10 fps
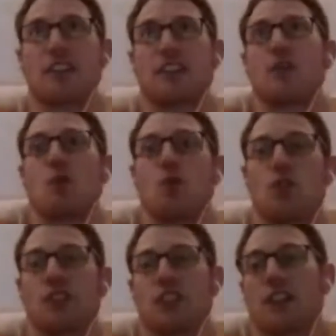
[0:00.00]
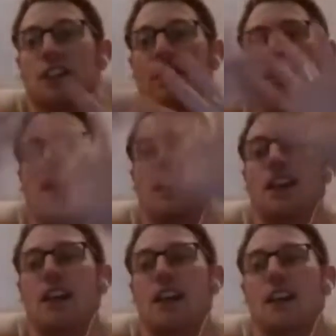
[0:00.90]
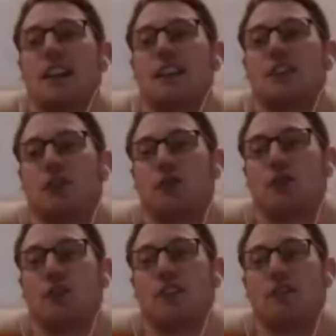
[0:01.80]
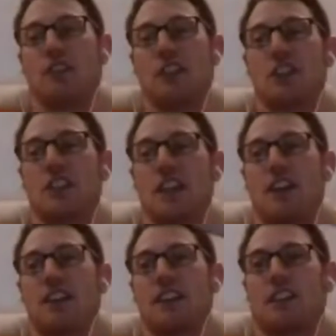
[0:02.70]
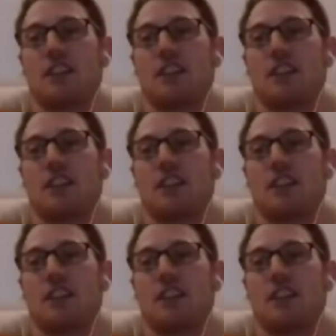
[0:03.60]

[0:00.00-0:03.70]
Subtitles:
in the water, and he sort of reaches out, and he